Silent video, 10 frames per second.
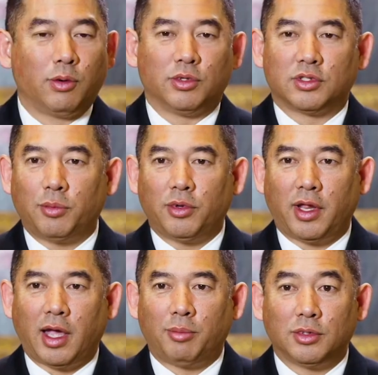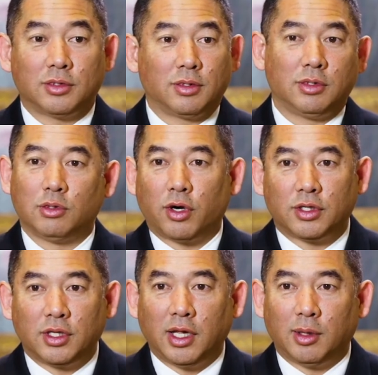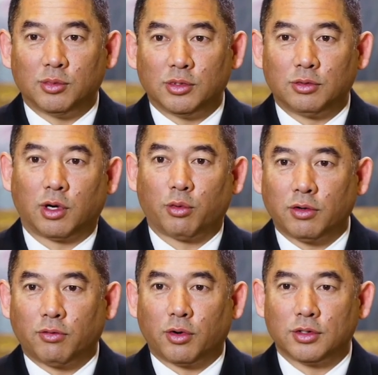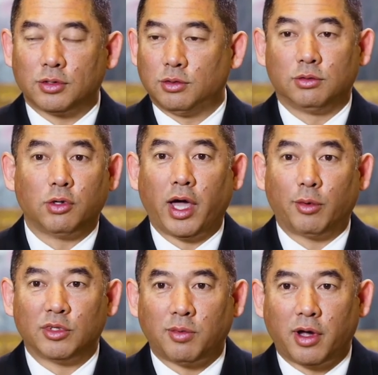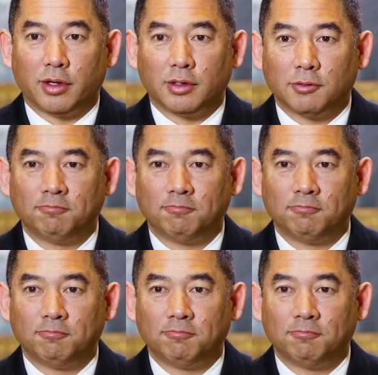when something happens, do our teams, do our workforce know how to respond?